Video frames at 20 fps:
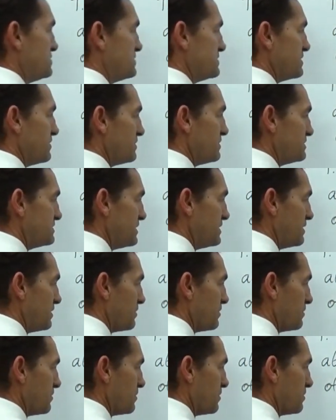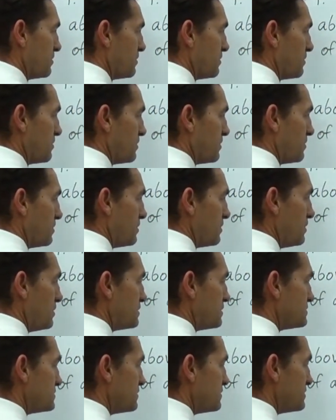is going down.
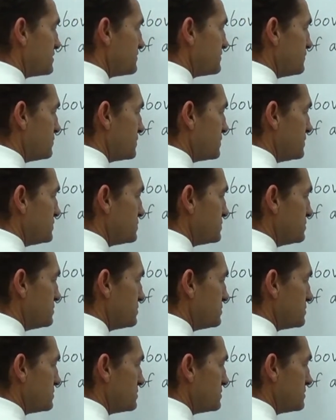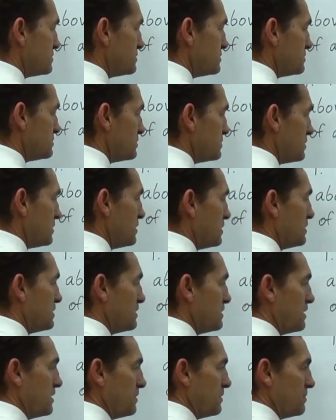So that's 42.
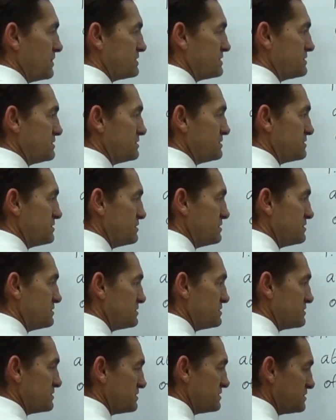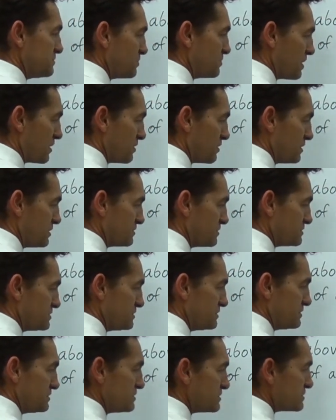But since this is parallel to
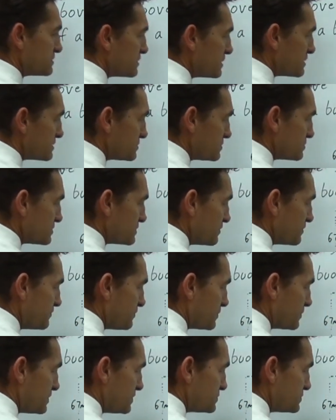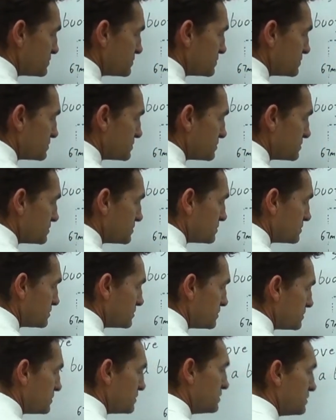this, that's also 42.
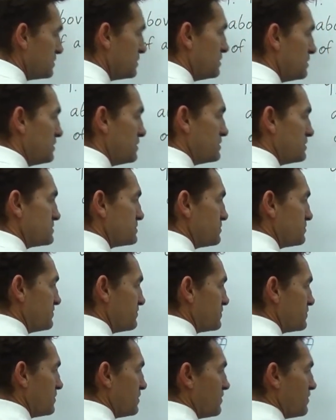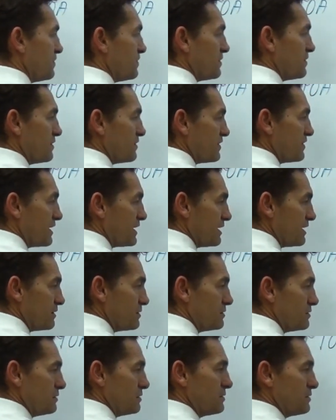So we've got that
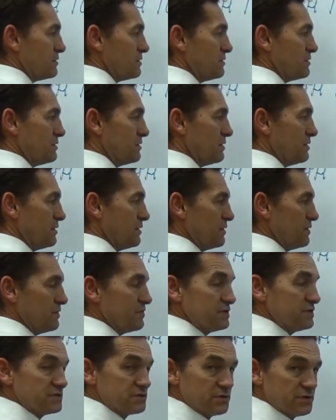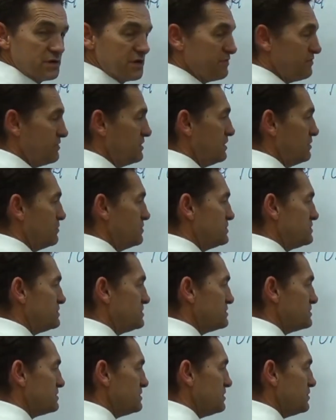angle, this side over here, which
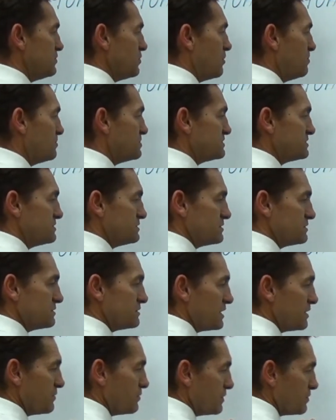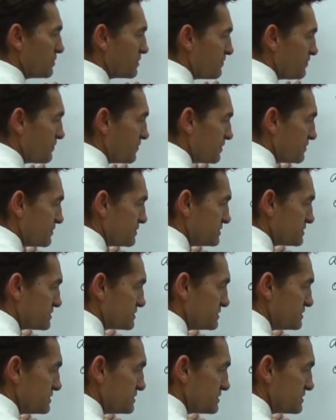is the opposite, and we want to find this
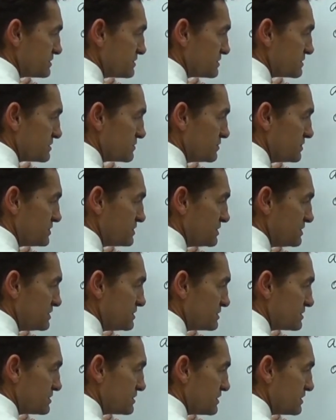distance, which is